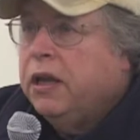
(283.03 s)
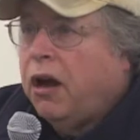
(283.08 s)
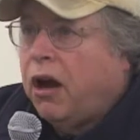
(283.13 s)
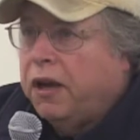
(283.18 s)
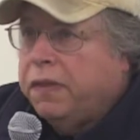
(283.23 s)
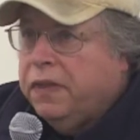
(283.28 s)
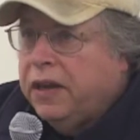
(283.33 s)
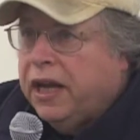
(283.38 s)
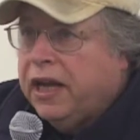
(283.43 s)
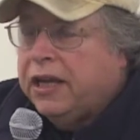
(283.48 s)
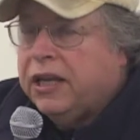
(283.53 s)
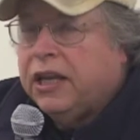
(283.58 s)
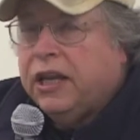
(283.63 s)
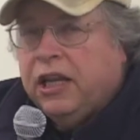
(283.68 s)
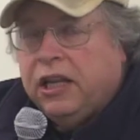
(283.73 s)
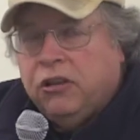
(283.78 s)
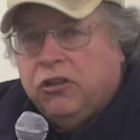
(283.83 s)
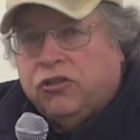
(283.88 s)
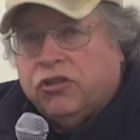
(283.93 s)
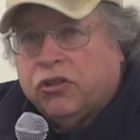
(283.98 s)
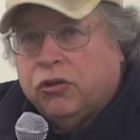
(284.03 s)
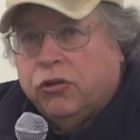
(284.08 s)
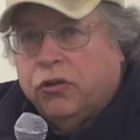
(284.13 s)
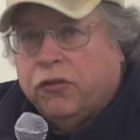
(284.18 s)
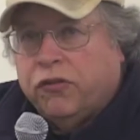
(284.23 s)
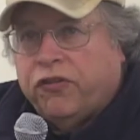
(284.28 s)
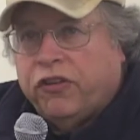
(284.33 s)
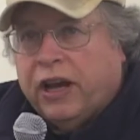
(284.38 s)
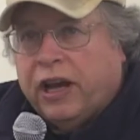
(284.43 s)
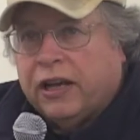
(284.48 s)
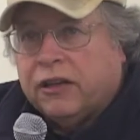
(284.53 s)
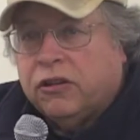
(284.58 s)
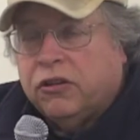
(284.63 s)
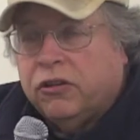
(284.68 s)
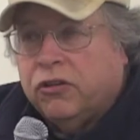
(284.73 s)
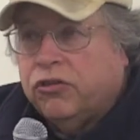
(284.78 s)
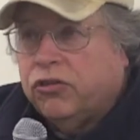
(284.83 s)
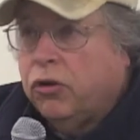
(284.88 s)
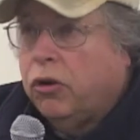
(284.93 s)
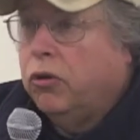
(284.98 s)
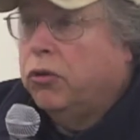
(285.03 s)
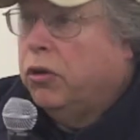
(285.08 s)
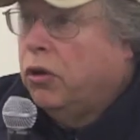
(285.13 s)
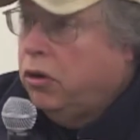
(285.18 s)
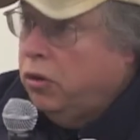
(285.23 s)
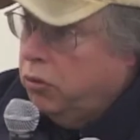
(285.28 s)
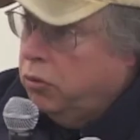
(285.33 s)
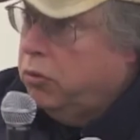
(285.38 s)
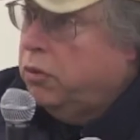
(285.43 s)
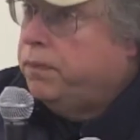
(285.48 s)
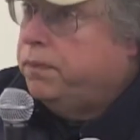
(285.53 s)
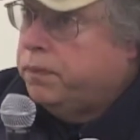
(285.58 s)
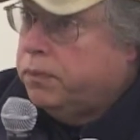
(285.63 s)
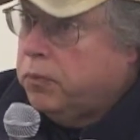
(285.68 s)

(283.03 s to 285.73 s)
are not in school factors, although